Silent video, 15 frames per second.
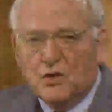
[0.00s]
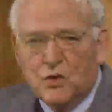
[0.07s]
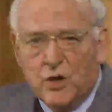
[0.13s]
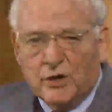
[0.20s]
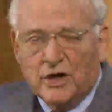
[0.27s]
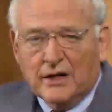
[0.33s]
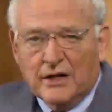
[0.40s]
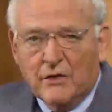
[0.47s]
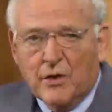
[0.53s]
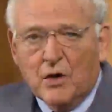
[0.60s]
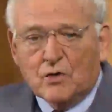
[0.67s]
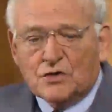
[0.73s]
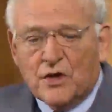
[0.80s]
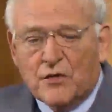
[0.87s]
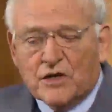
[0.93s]
unity.
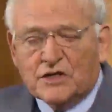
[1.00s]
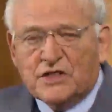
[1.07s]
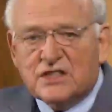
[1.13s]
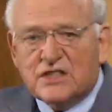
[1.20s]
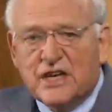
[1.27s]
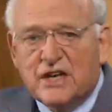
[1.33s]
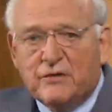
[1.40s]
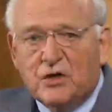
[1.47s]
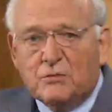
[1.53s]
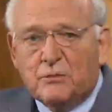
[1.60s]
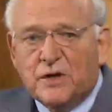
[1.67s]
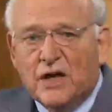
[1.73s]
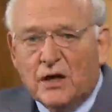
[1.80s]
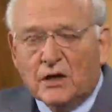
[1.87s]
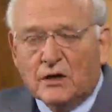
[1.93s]
Those are the seven
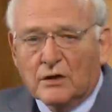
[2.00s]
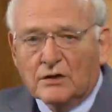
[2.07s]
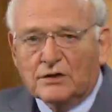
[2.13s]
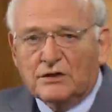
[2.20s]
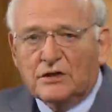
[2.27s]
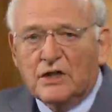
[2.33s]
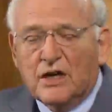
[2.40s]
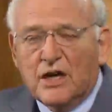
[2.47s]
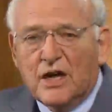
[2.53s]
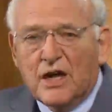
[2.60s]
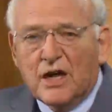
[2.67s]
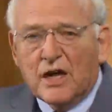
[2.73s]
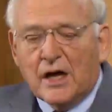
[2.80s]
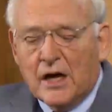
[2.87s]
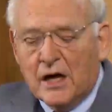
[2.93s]
pillars
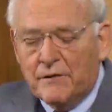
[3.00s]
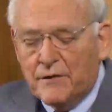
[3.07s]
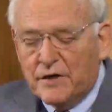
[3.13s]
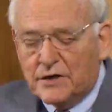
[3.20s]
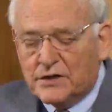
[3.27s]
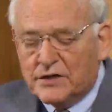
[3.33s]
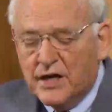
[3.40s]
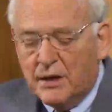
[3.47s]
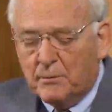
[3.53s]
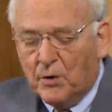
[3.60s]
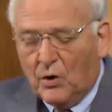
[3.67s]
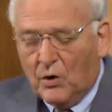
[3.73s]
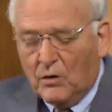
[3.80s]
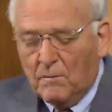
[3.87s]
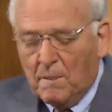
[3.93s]
in the
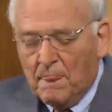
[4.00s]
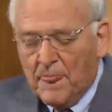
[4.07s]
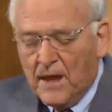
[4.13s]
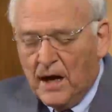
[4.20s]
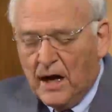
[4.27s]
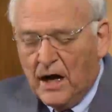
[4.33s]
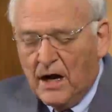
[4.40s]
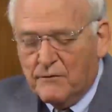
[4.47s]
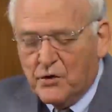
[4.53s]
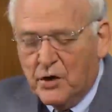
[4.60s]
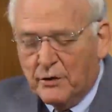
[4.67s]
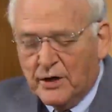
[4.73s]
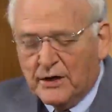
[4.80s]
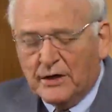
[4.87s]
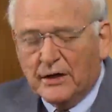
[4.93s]
temple of
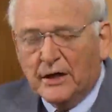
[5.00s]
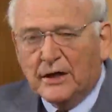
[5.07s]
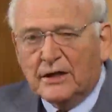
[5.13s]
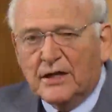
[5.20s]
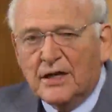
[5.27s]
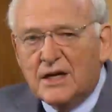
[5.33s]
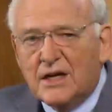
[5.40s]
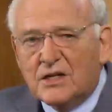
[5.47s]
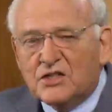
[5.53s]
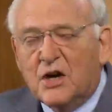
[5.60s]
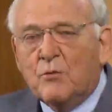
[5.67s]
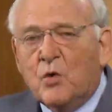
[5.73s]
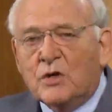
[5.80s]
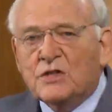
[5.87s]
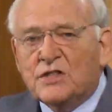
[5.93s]
unity.
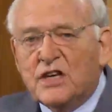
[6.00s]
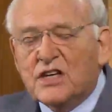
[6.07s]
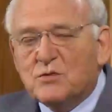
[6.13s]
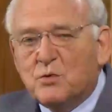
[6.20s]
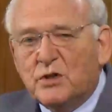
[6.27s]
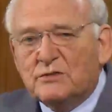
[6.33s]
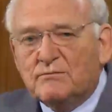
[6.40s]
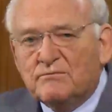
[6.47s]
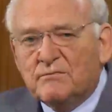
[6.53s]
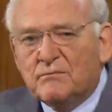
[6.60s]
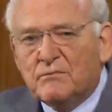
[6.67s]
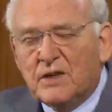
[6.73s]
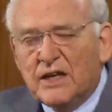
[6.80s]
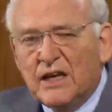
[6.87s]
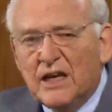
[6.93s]
Someone says, Well,
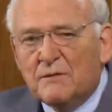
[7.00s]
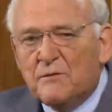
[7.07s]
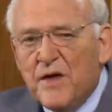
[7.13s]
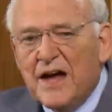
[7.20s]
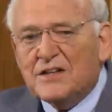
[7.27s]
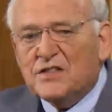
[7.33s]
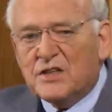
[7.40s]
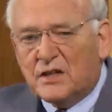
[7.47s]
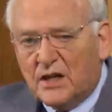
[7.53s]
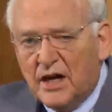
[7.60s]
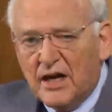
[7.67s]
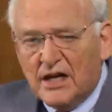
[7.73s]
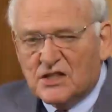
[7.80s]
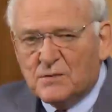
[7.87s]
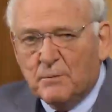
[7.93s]
if that's the
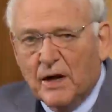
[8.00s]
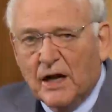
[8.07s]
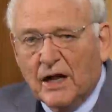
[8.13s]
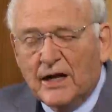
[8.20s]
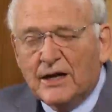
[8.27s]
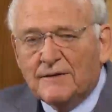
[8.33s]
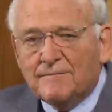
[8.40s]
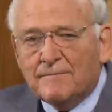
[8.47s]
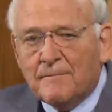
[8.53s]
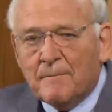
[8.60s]
case, Billy,